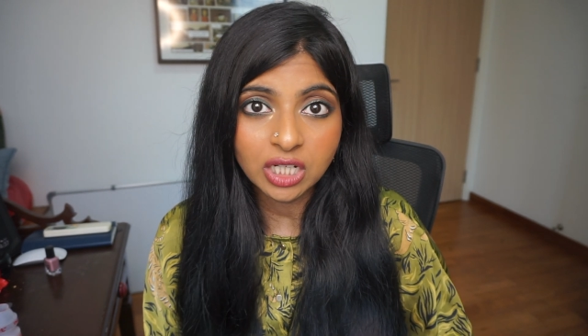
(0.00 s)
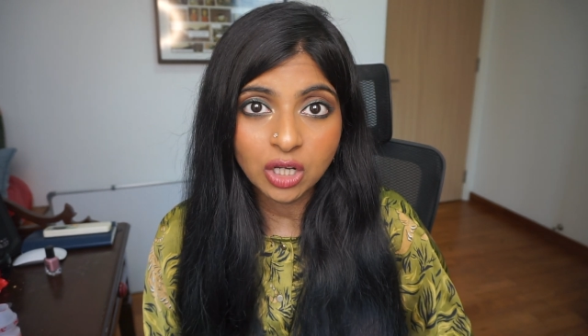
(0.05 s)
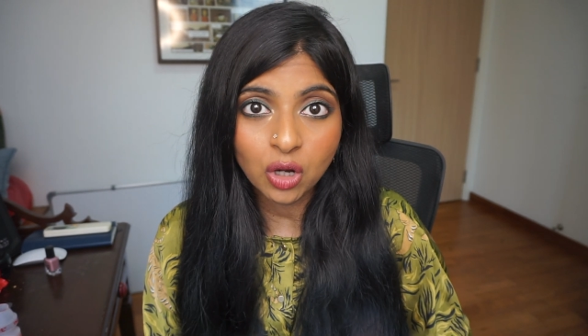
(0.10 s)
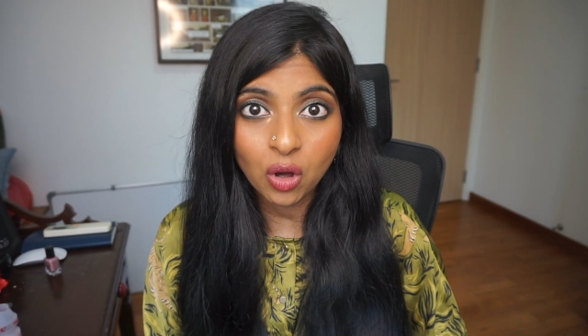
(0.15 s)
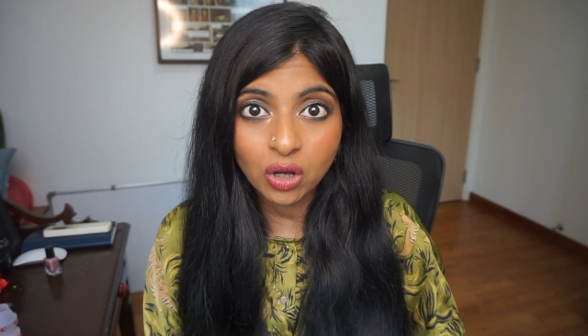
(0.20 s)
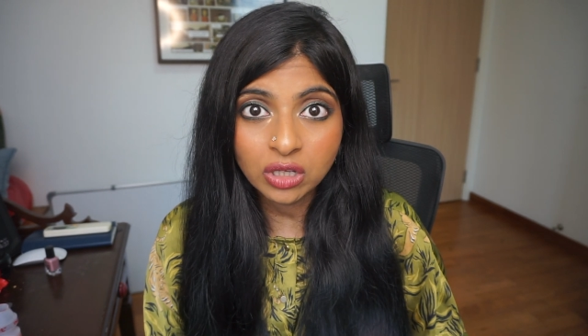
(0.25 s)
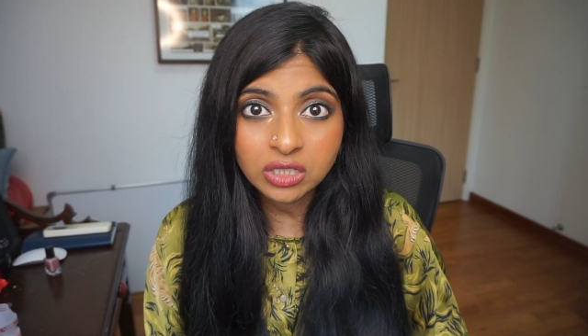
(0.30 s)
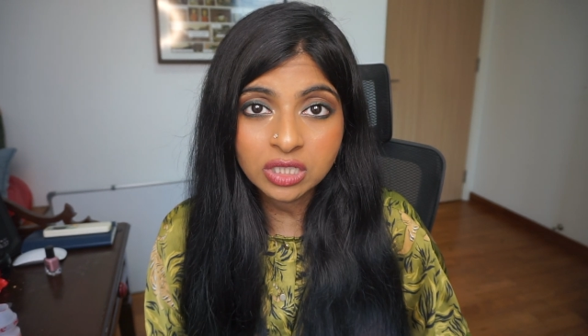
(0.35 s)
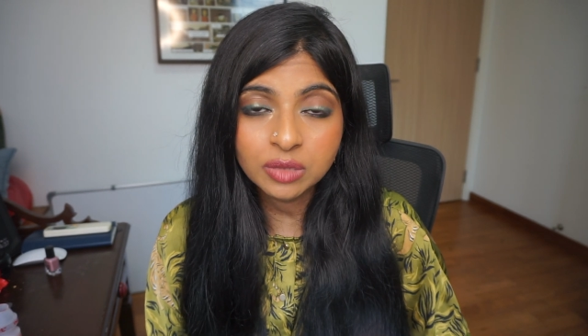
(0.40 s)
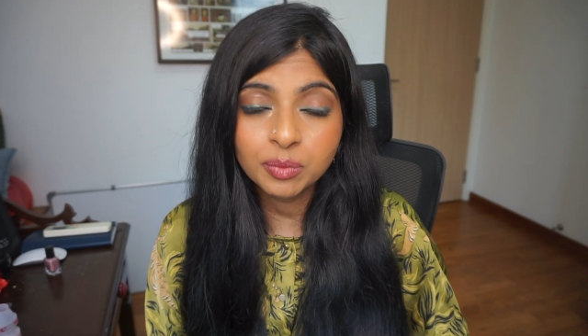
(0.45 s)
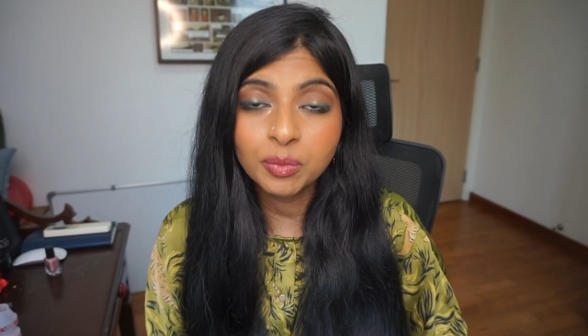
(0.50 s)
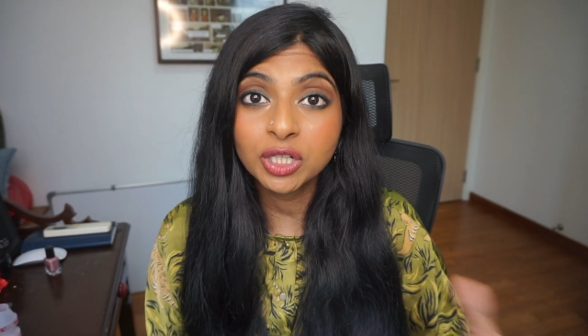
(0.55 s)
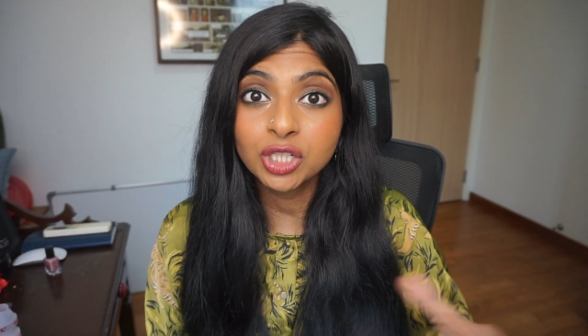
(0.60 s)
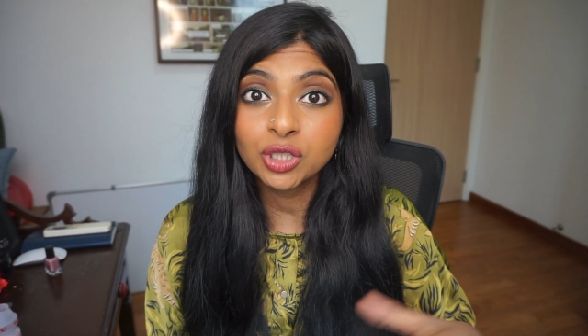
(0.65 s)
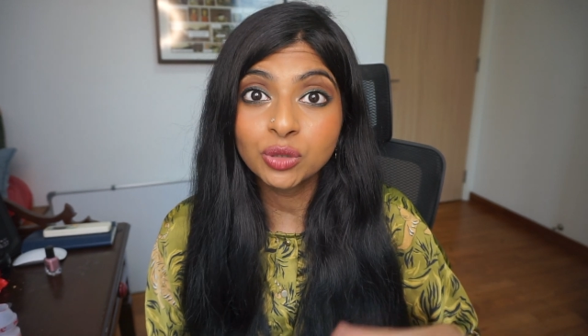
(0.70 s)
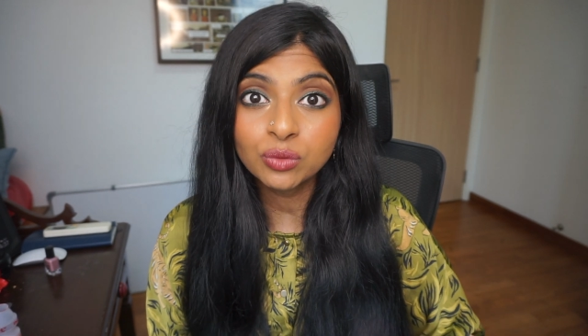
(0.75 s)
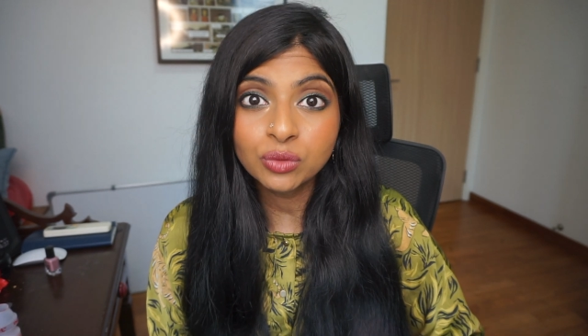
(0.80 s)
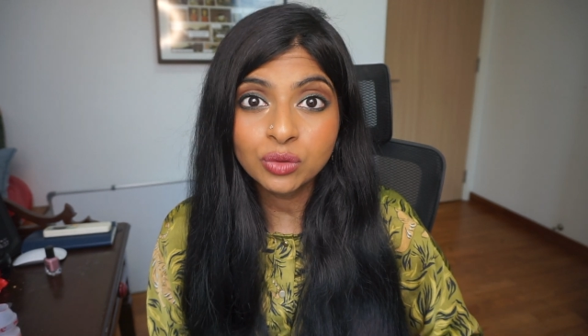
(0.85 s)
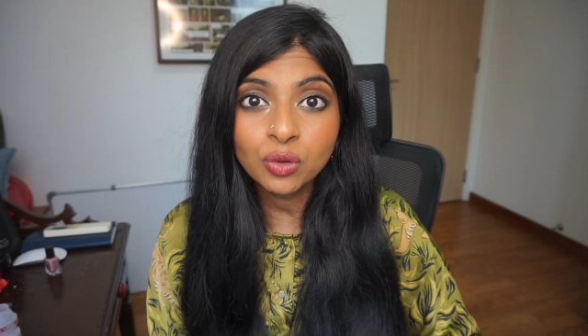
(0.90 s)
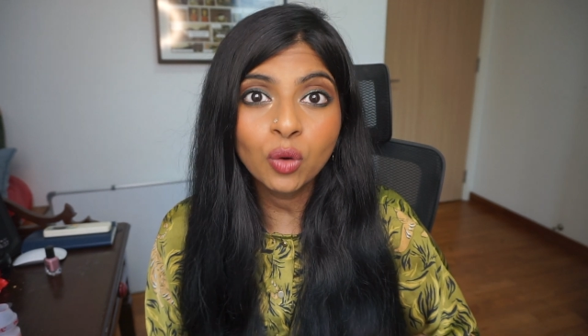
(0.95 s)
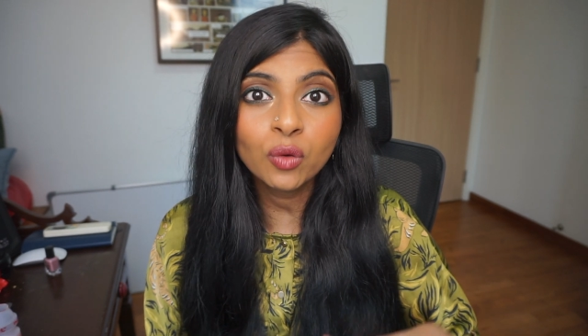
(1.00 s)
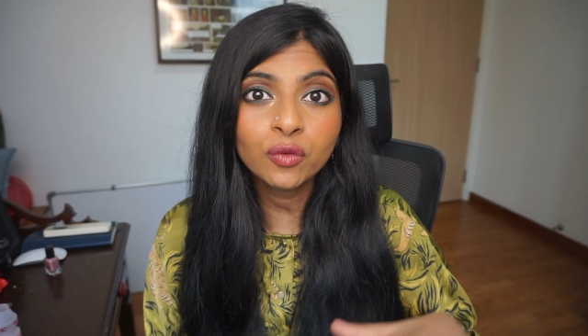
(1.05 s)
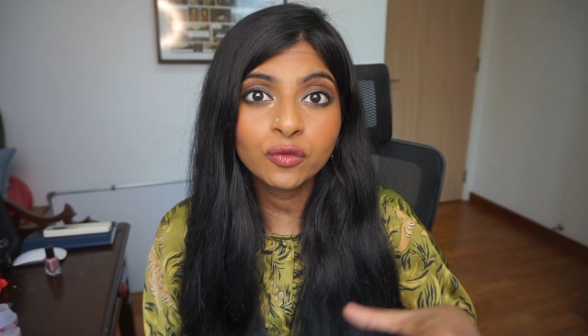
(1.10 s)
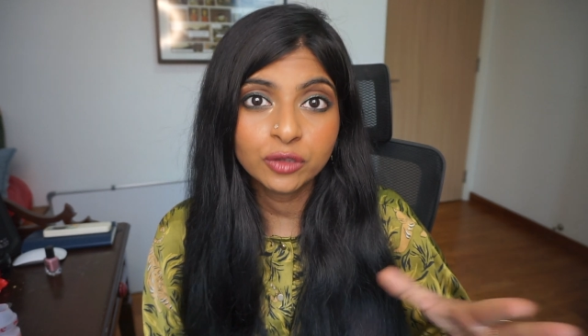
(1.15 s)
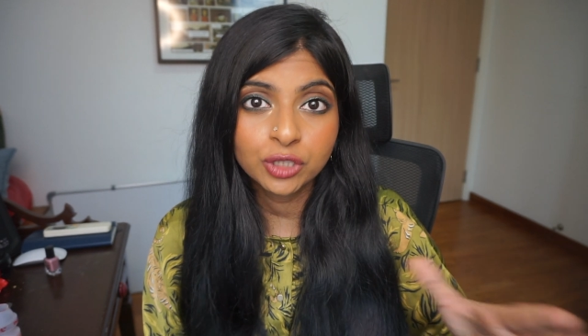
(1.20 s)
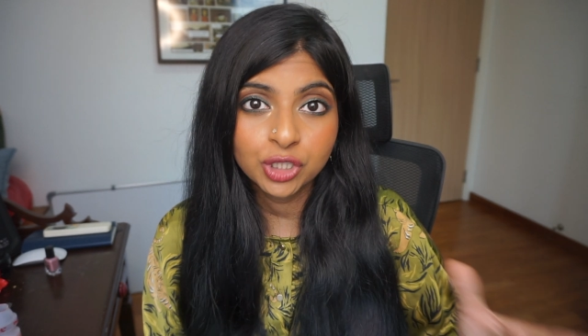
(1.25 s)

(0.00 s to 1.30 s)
lost, but you know for